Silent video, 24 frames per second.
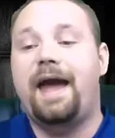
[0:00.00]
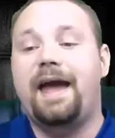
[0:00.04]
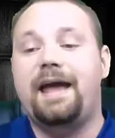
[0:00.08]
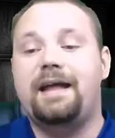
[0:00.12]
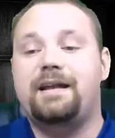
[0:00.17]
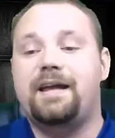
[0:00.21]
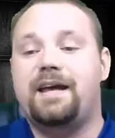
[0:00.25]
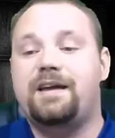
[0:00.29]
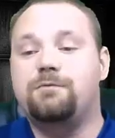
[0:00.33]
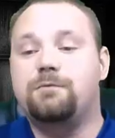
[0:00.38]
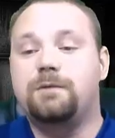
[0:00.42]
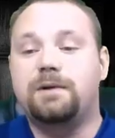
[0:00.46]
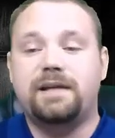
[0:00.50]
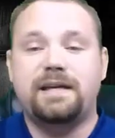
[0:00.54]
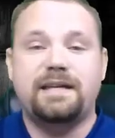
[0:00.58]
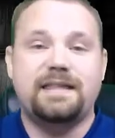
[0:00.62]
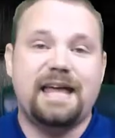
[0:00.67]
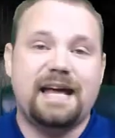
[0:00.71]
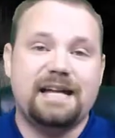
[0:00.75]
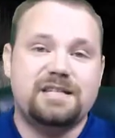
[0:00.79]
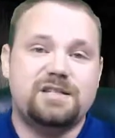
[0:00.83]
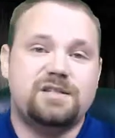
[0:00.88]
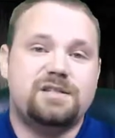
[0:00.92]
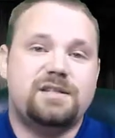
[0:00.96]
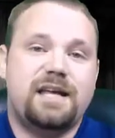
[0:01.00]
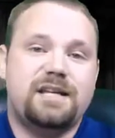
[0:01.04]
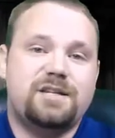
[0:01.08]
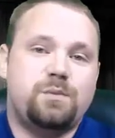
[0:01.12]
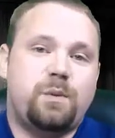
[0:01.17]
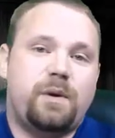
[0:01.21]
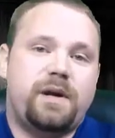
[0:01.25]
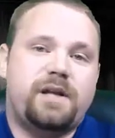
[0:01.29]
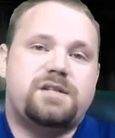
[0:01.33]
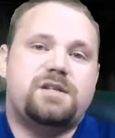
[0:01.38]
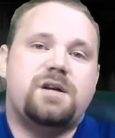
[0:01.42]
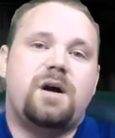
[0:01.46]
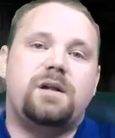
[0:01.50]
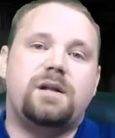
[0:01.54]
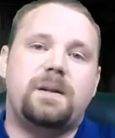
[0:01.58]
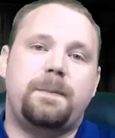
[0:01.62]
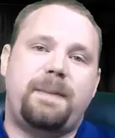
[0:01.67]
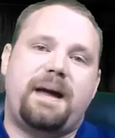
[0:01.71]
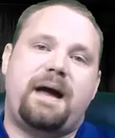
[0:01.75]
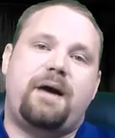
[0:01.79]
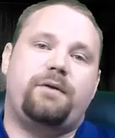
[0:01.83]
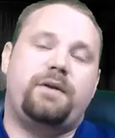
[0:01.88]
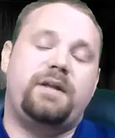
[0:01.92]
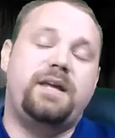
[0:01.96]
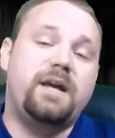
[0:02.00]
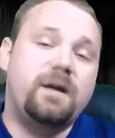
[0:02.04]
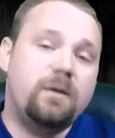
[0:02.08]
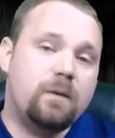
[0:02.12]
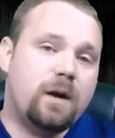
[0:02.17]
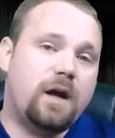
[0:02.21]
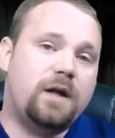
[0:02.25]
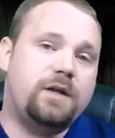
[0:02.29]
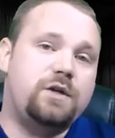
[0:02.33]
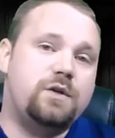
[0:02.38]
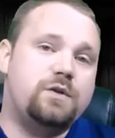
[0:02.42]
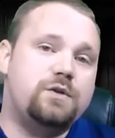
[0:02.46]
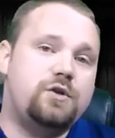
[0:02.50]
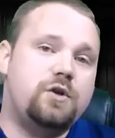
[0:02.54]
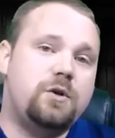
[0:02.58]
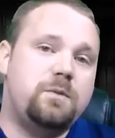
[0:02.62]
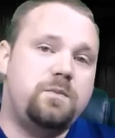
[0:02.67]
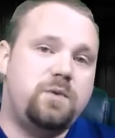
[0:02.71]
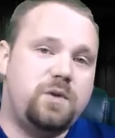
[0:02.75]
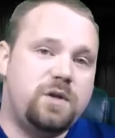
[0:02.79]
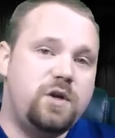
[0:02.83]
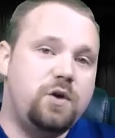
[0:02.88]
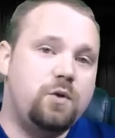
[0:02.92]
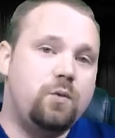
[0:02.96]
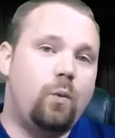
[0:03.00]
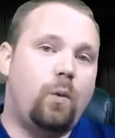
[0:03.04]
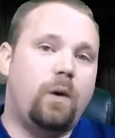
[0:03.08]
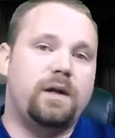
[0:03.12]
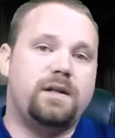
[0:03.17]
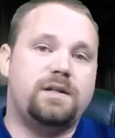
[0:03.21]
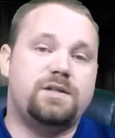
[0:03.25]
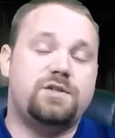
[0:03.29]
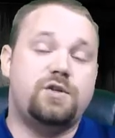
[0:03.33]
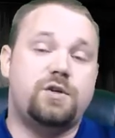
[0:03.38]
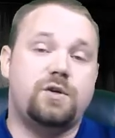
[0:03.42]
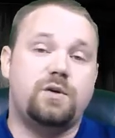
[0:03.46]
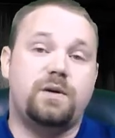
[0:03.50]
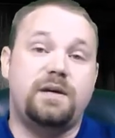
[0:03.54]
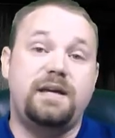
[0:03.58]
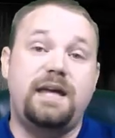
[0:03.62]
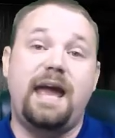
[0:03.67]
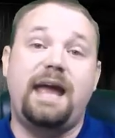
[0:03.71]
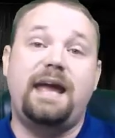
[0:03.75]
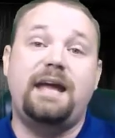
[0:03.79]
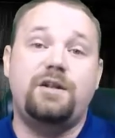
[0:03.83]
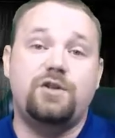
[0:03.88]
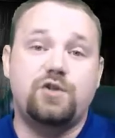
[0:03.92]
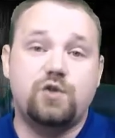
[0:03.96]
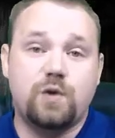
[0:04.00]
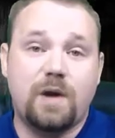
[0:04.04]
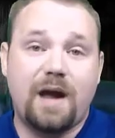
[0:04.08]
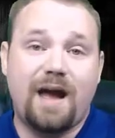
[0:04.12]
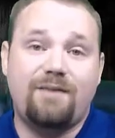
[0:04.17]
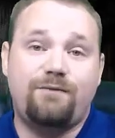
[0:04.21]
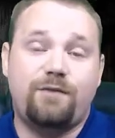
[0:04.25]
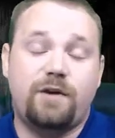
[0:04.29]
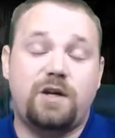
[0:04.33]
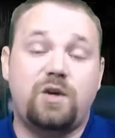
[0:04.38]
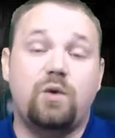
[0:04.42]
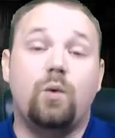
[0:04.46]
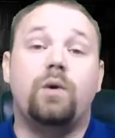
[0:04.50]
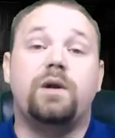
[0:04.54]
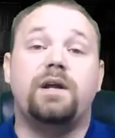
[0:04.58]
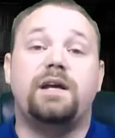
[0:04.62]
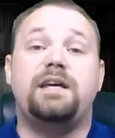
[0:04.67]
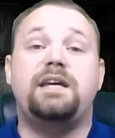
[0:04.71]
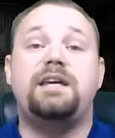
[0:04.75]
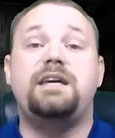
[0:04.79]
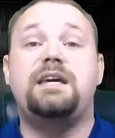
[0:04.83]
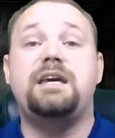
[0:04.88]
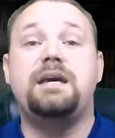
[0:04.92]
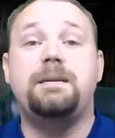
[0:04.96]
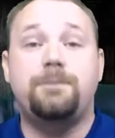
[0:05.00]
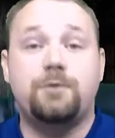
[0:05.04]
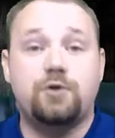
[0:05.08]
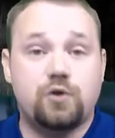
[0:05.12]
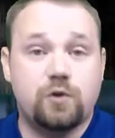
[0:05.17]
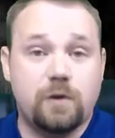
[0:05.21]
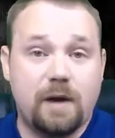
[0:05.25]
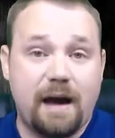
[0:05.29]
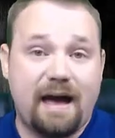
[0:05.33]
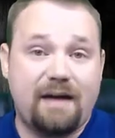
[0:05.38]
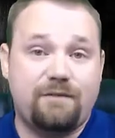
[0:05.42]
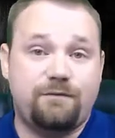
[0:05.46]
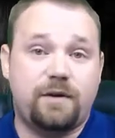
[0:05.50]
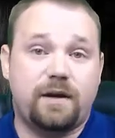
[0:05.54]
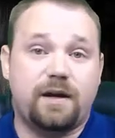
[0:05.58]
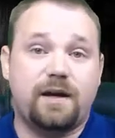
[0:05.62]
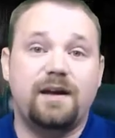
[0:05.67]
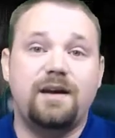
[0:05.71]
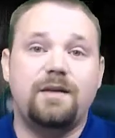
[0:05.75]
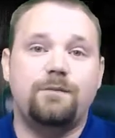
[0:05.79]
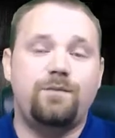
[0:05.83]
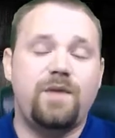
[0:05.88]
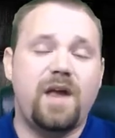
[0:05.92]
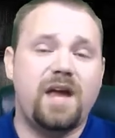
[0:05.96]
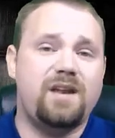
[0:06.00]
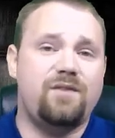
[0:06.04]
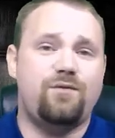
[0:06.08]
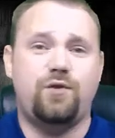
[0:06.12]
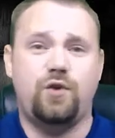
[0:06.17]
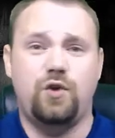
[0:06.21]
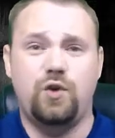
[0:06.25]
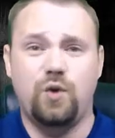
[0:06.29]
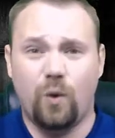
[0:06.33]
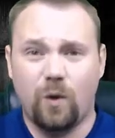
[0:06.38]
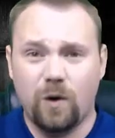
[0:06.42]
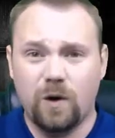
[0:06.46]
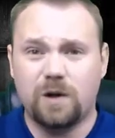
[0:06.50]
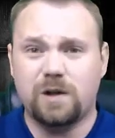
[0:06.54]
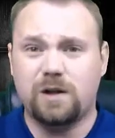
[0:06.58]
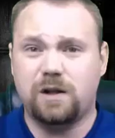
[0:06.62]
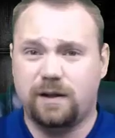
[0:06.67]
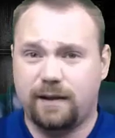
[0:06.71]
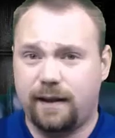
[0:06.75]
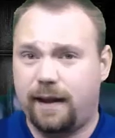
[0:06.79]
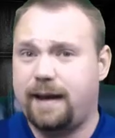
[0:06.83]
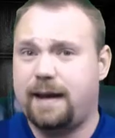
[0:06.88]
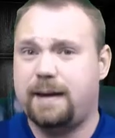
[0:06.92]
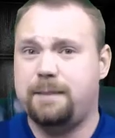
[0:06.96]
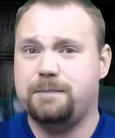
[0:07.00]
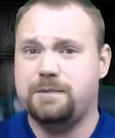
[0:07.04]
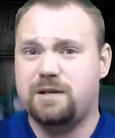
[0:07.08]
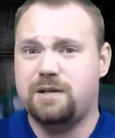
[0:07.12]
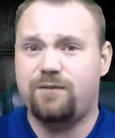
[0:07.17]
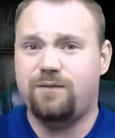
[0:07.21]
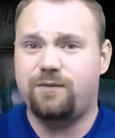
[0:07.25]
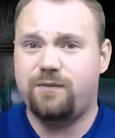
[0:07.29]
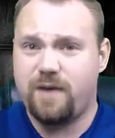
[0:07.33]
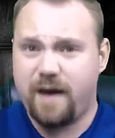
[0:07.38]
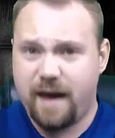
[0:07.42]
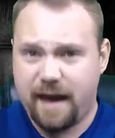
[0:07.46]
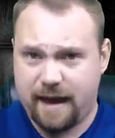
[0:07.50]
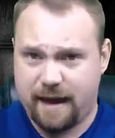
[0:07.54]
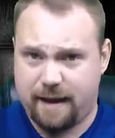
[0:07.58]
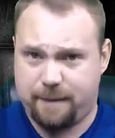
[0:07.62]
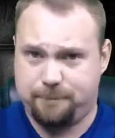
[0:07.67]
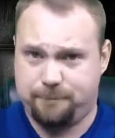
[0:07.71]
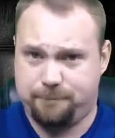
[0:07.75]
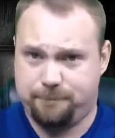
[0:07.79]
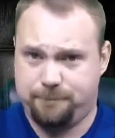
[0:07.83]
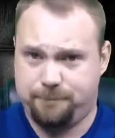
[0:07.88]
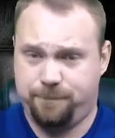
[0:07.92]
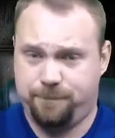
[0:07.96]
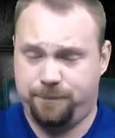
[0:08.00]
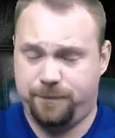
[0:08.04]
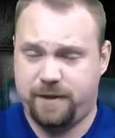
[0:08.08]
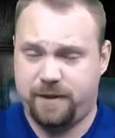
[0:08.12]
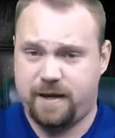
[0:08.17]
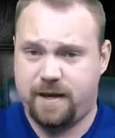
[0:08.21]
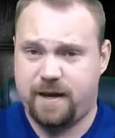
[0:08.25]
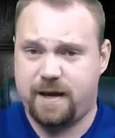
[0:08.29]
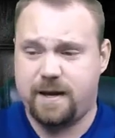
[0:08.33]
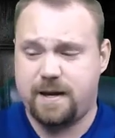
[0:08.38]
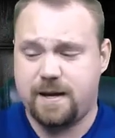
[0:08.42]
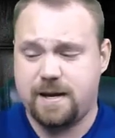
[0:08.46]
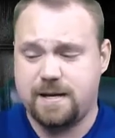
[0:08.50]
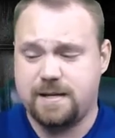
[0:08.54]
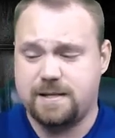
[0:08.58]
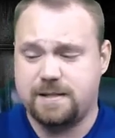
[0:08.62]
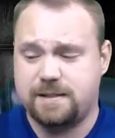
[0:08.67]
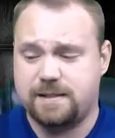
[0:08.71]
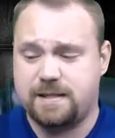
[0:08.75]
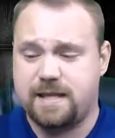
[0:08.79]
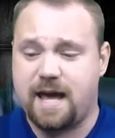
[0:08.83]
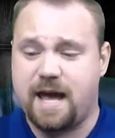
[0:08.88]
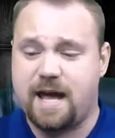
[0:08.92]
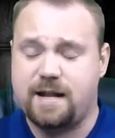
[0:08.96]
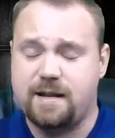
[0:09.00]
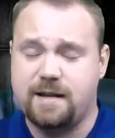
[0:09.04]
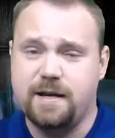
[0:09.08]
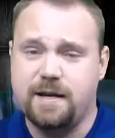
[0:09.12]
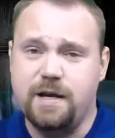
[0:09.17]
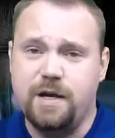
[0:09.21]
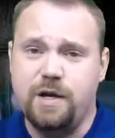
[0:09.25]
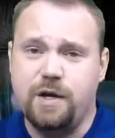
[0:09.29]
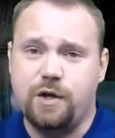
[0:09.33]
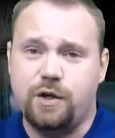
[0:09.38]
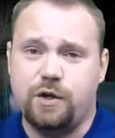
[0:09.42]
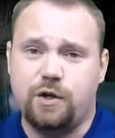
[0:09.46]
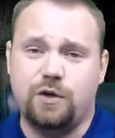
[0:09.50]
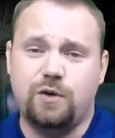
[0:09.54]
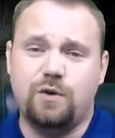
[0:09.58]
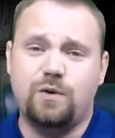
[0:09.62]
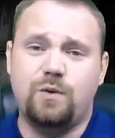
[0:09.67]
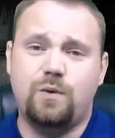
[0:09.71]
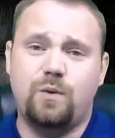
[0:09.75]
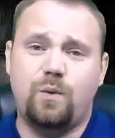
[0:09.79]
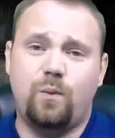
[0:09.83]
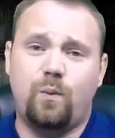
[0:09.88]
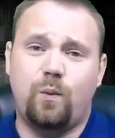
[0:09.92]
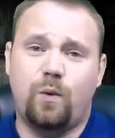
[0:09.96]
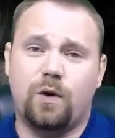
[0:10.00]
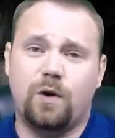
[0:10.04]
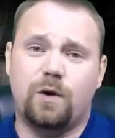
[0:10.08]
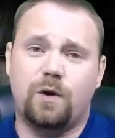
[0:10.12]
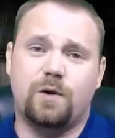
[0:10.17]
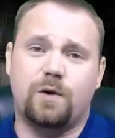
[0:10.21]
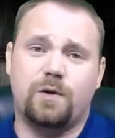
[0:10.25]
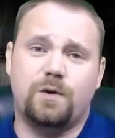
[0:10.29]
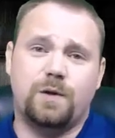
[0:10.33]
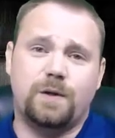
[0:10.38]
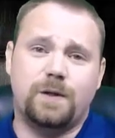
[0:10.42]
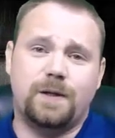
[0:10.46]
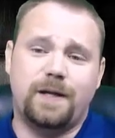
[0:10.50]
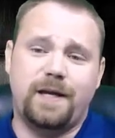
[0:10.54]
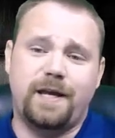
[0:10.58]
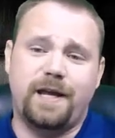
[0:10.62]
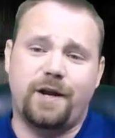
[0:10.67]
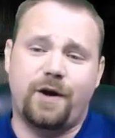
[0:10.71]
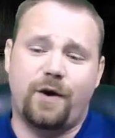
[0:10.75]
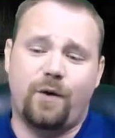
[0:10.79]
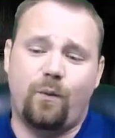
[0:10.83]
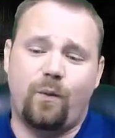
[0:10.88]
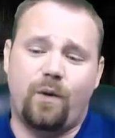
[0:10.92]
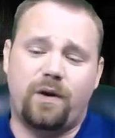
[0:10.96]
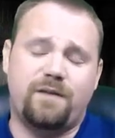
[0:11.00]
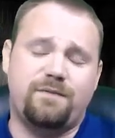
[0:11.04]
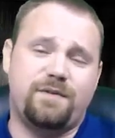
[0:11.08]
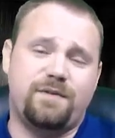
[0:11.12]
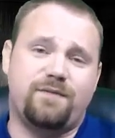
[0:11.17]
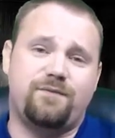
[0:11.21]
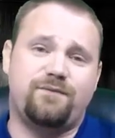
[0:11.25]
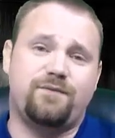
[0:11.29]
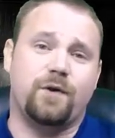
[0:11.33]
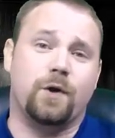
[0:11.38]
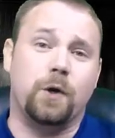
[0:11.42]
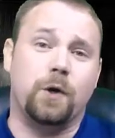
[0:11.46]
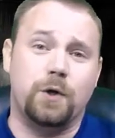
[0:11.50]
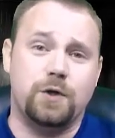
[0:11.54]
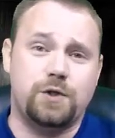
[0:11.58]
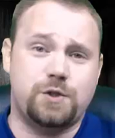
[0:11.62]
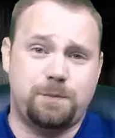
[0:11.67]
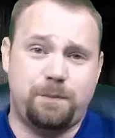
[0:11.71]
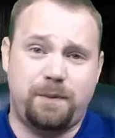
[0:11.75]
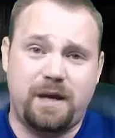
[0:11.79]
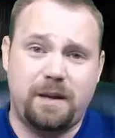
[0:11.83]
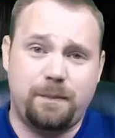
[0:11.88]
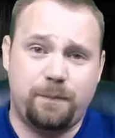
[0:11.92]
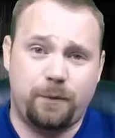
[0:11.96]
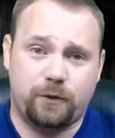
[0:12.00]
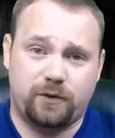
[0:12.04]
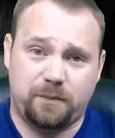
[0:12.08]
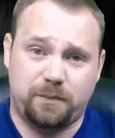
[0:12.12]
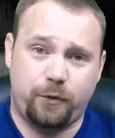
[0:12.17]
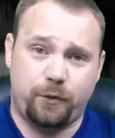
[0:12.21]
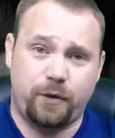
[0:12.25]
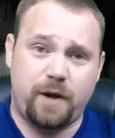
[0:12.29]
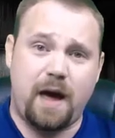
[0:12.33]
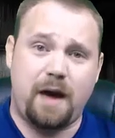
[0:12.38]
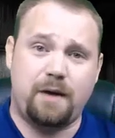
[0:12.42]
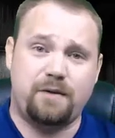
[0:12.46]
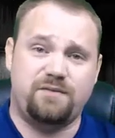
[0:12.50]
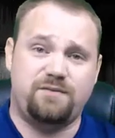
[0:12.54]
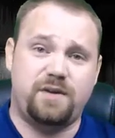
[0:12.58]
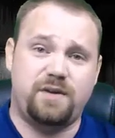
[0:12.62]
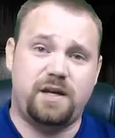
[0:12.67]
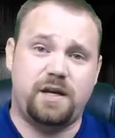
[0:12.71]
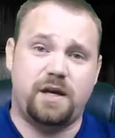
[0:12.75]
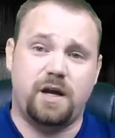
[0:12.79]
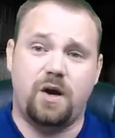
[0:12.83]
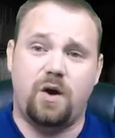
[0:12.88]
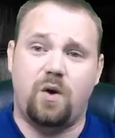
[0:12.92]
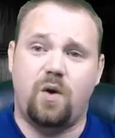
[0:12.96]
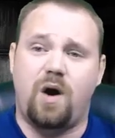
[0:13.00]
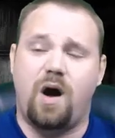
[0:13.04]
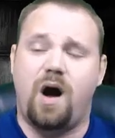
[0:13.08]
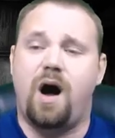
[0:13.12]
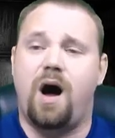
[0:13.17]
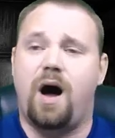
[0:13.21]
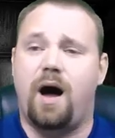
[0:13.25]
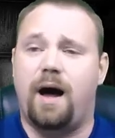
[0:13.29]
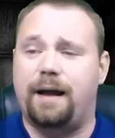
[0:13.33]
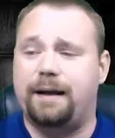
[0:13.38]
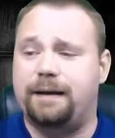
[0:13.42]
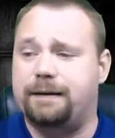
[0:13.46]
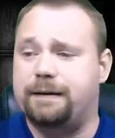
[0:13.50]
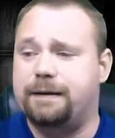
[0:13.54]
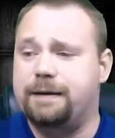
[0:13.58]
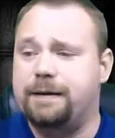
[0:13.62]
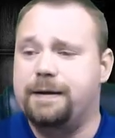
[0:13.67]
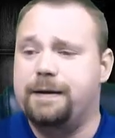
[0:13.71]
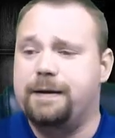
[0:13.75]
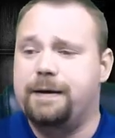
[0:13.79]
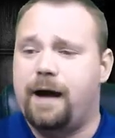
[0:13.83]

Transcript: And really that's what it's all about. Here on YouTube, you want to gain traffic, you want to keep traffic, and if your claim to fame is that you were, you know, one of the first people to put out a video on